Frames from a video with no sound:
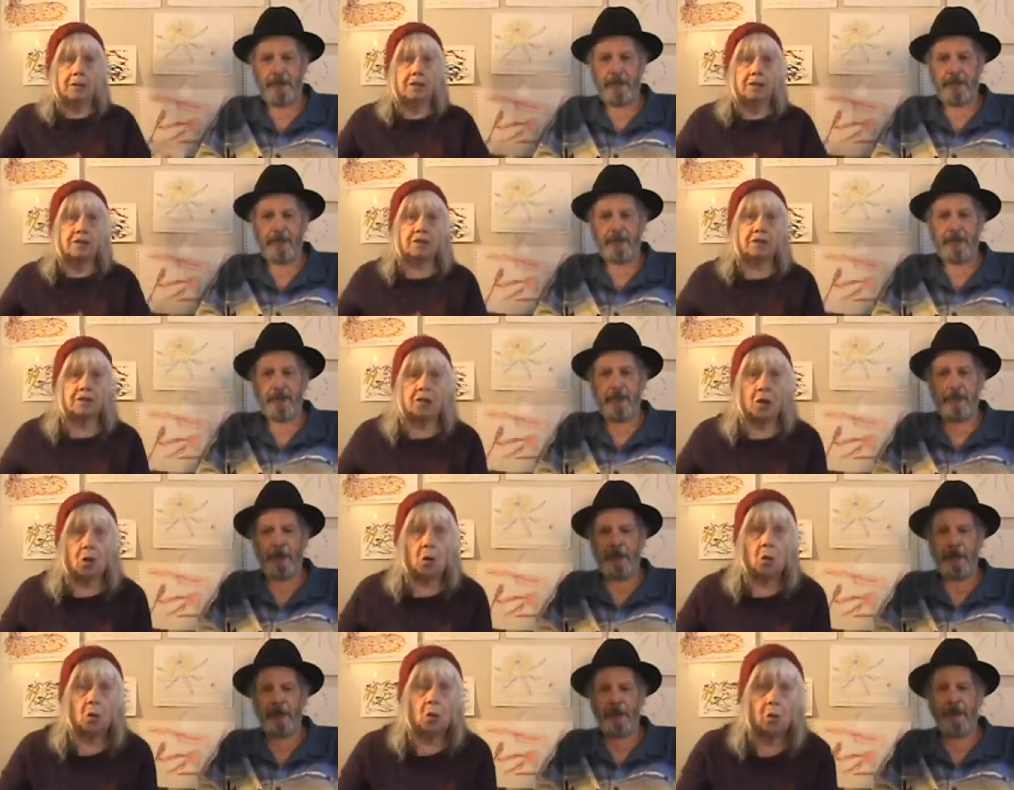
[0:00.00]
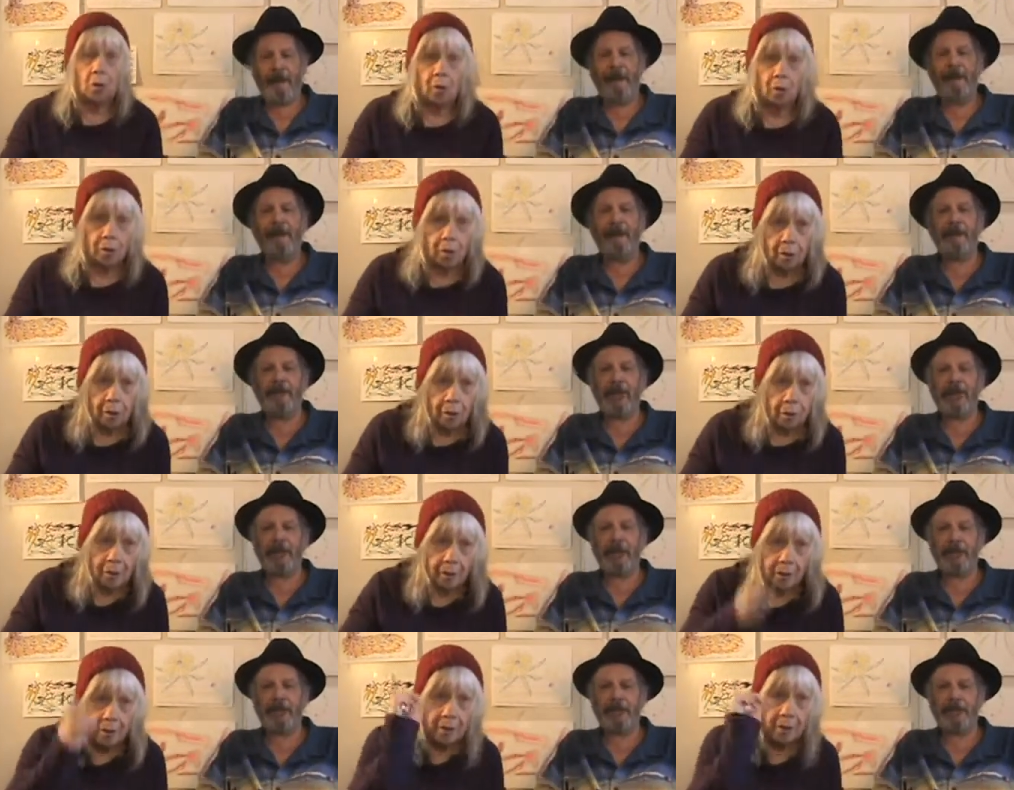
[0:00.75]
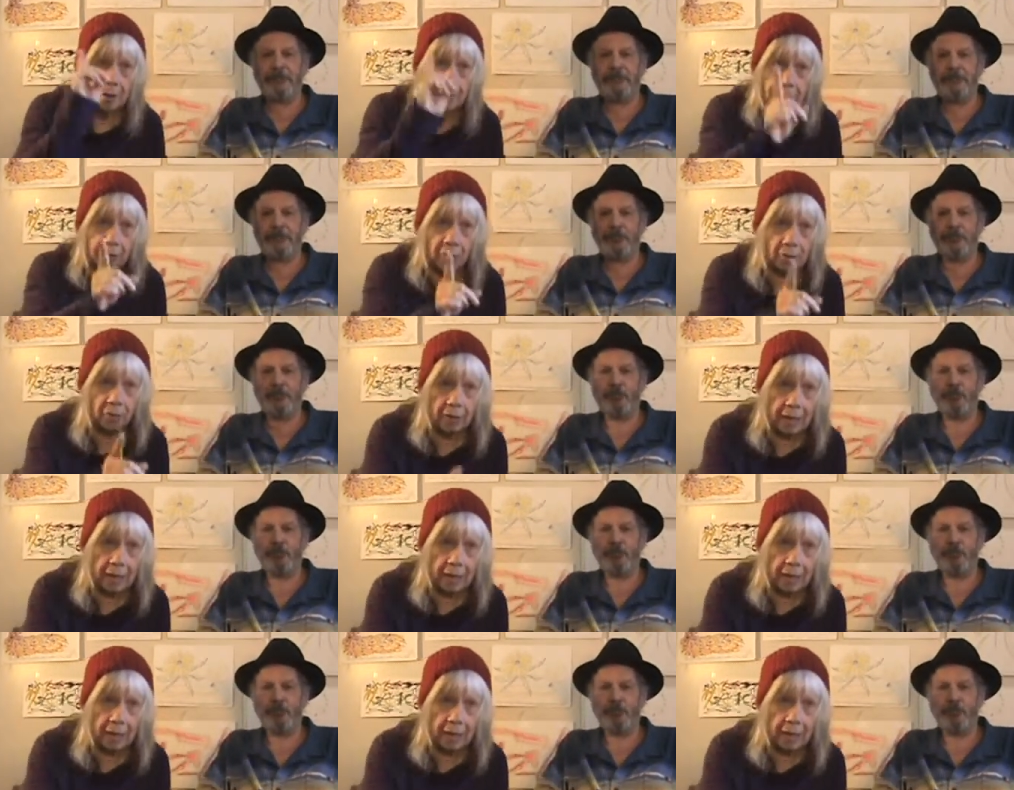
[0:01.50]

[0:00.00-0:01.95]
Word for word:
Speaker 1: So, you're